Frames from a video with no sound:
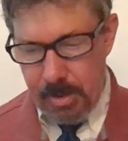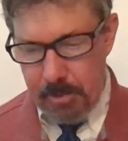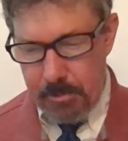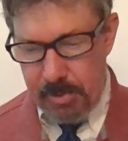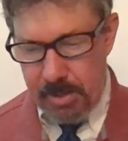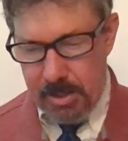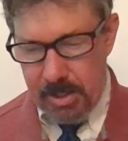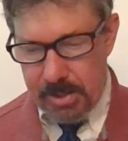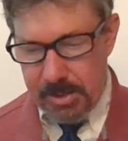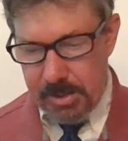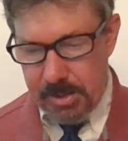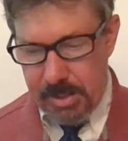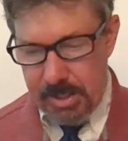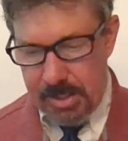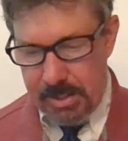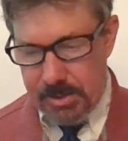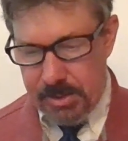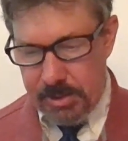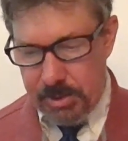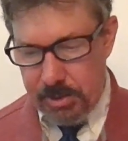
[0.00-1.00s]
because
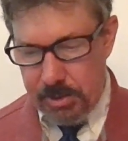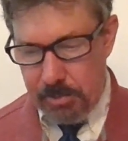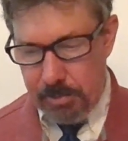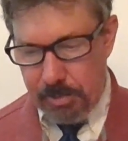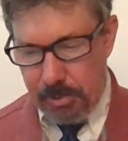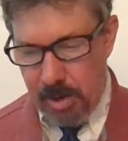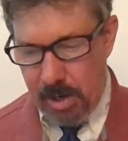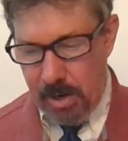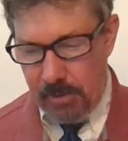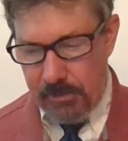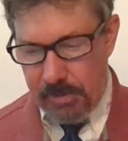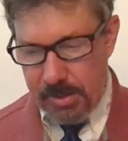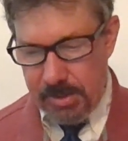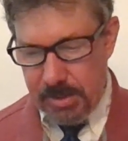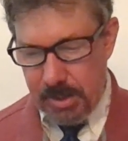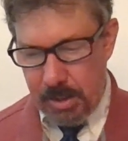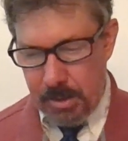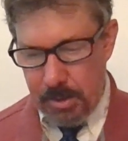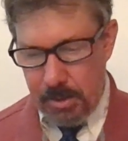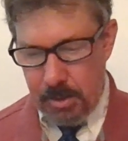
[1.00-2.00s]
these two
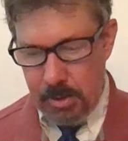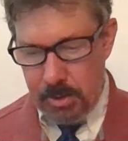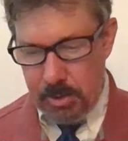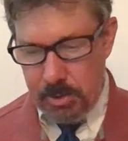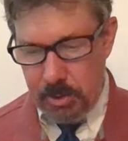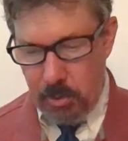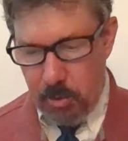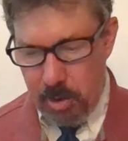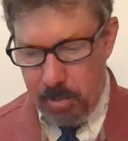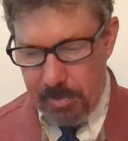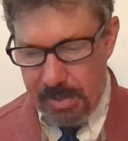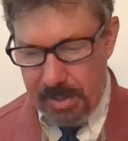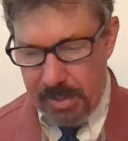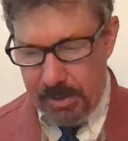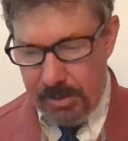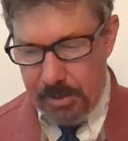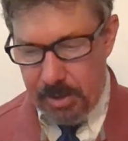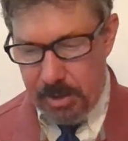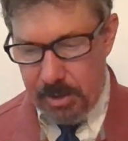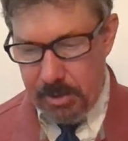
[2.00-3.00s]
prophets
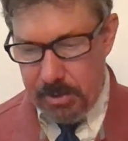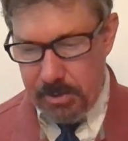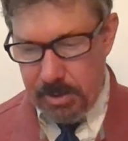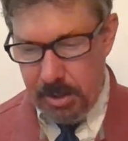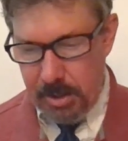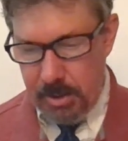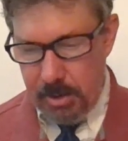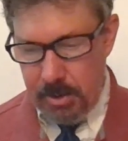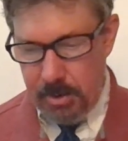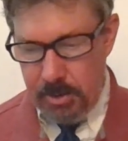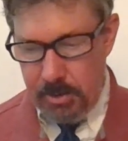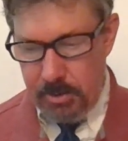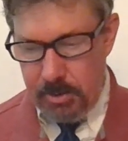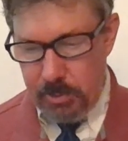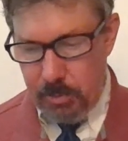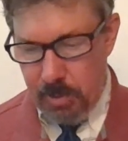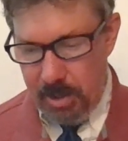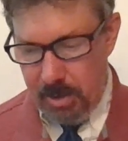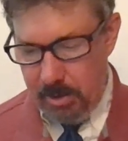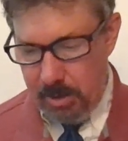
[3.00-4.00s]
tormented those who
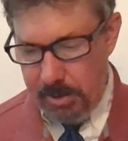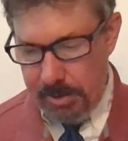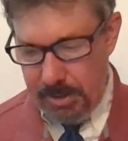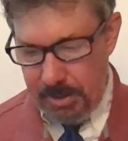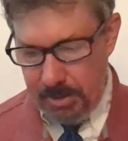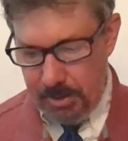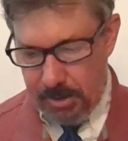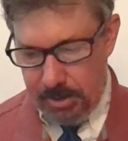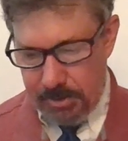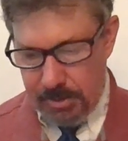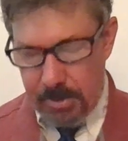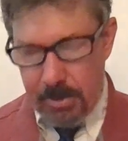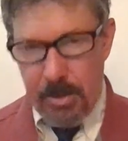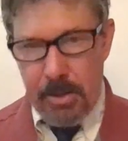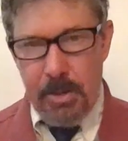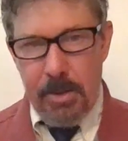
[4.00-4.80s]
dwell on the earth.